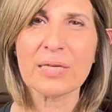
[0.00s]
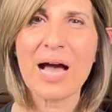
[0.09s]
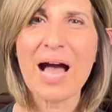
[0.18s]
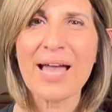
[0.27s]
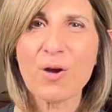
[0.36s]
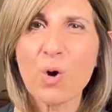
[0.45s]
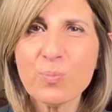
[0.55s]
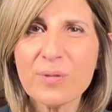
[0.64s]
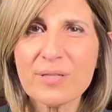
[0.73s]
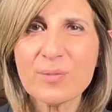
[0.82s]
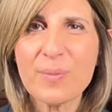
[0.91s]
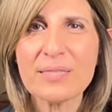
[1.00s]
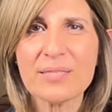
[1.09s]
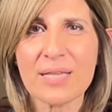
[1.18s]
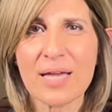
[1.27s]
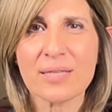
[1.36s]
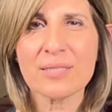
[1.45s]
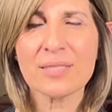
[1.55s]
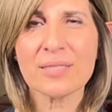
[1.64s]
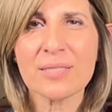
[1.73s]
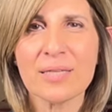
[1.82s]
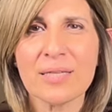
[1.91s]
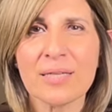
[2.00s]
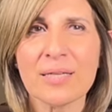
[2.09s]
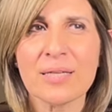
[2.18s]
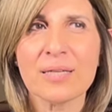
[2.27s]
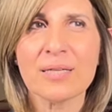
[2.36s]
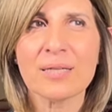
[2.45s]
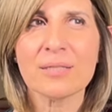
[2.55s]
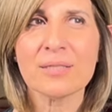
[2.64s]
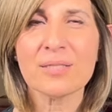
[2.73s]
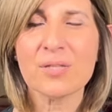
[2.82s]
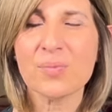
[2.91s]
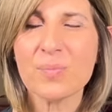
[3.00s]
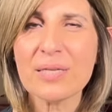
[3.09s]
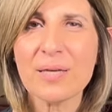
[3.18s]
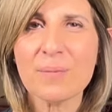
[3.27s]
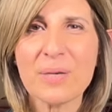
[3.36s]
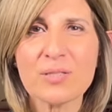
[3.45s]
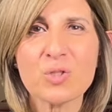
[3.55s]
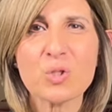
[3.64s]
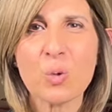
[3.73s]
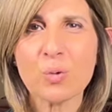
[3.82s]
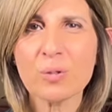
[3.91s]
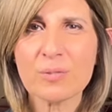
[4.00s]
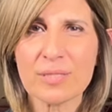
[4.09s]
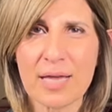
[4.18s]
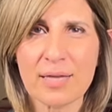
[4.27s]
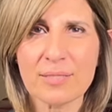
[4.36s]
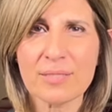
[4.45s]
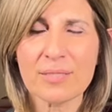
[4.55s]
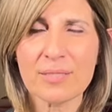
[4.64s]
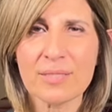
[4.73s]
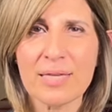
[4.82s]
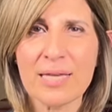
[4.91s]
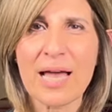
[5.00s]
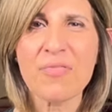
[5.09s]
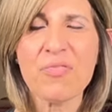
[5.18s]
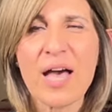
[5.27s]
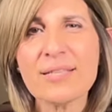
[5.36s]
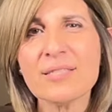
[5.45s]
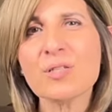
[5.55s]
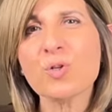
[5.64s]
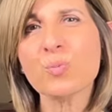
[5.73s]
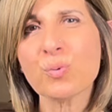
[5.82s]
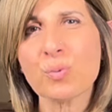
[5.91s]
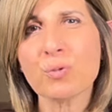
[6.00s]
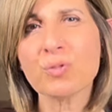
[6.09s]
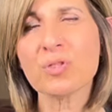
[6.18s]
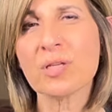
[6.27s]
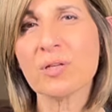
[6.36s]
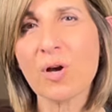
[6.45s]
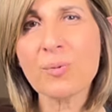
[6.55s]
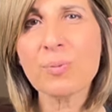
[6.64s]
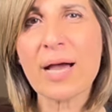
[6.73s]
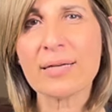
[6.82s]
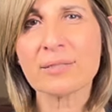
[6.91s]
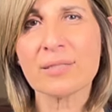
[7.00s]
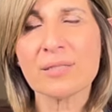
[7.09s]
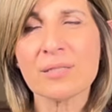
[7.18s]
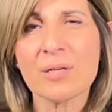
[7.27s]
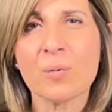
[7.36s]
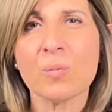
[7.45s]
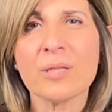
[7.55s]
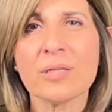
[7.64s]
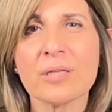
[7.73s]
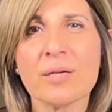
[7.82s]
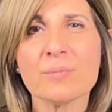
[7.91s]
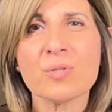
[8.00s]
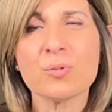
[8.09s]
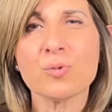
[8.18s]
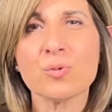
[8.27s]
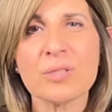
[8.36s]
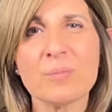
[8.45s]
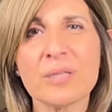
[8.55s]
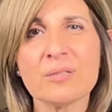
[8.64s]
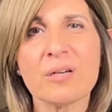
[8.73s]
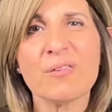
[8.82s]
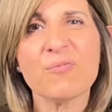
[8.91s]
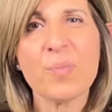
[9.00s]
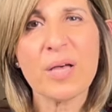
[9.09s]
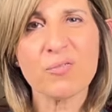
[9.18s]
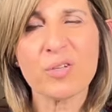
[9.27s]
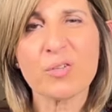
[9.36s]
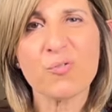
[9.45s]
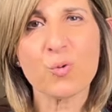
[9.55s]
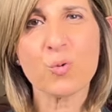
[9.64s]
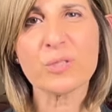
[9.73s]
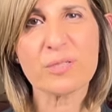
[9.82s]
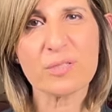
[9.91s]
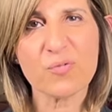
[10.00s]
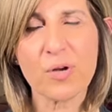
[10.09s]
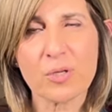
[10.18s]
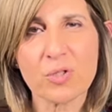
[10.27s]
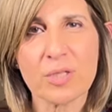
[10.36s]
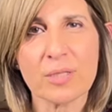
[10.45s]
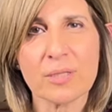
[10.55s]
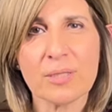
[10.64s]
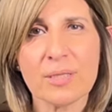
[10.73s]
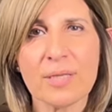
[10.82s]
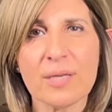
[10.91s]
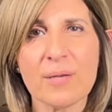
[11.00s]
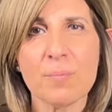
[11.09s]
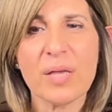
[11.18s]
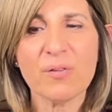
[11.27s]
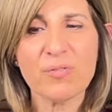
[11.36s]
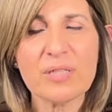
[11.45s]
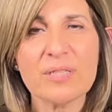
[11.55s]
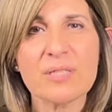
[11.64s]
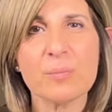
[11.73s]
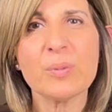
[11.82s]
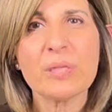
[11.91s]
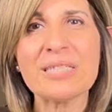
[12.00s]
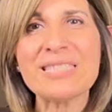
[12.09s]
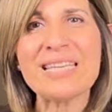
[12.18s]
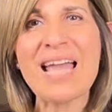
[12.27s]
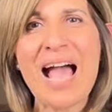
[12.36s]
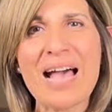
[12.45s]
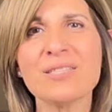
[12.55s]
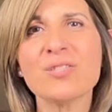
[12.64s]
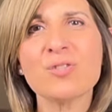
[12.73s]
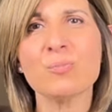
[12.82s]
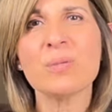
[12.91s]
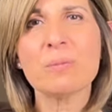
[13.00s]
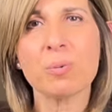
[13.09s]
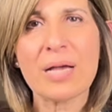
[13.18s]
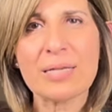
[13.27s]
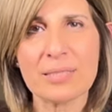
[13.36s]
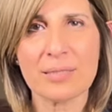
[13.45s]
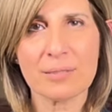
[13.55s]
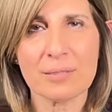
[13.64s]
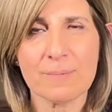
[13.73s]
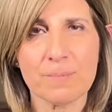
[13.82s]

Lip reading: I hope this made sense. To me, it makes total sense. And that's the approach in our practice when it comes to treatment of pelvic floor dysfunction. Pelvic stability has to be present.